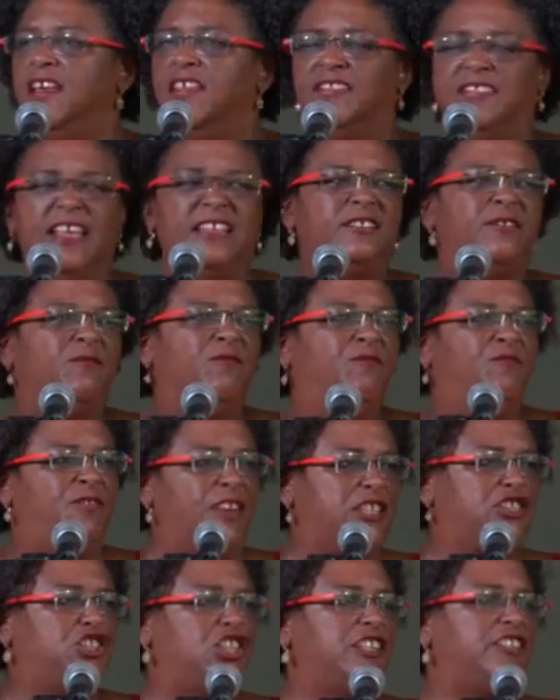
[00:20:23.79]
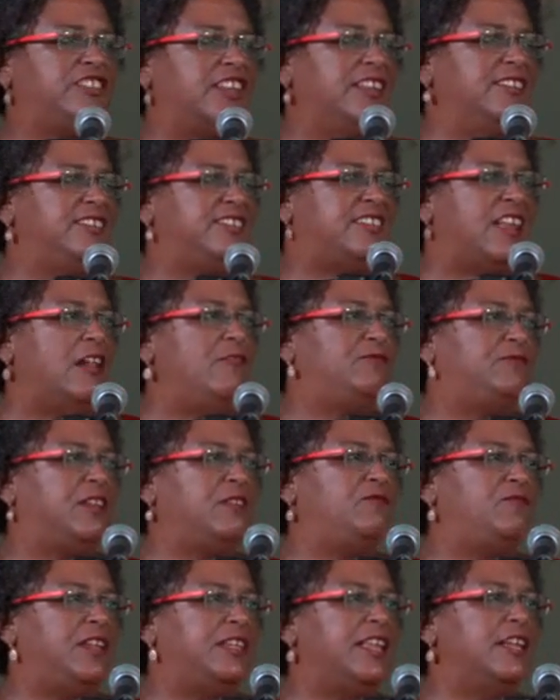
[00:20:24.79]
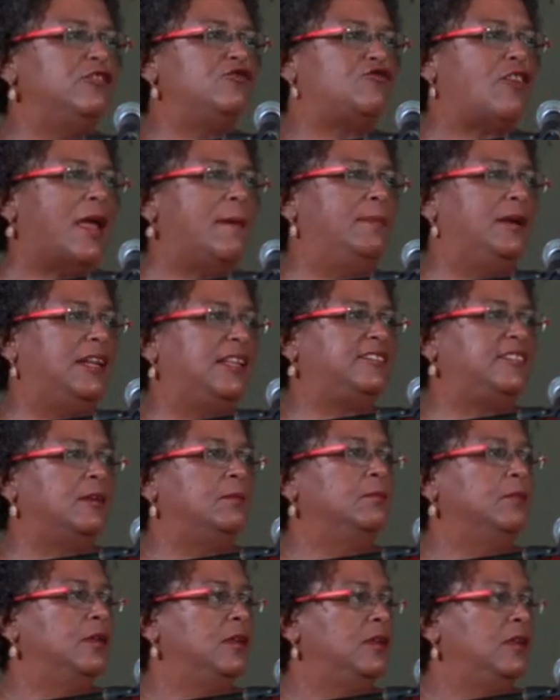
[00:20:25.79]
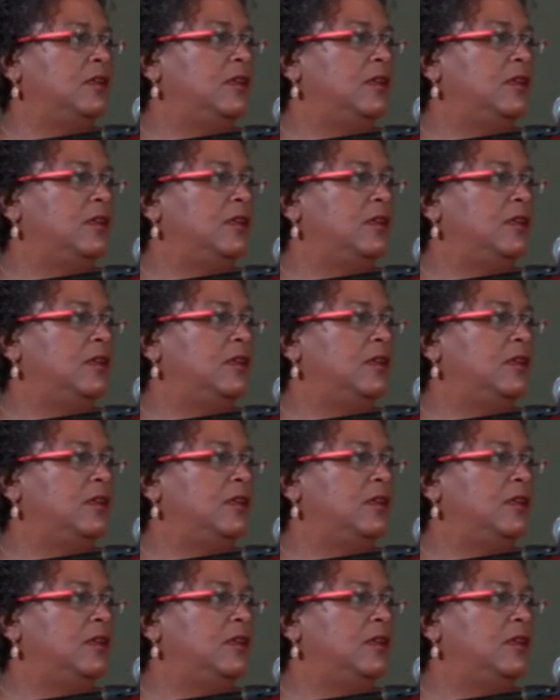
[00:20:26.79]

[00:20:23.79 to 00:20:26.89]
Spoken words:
this vicious and self-defeating tribalism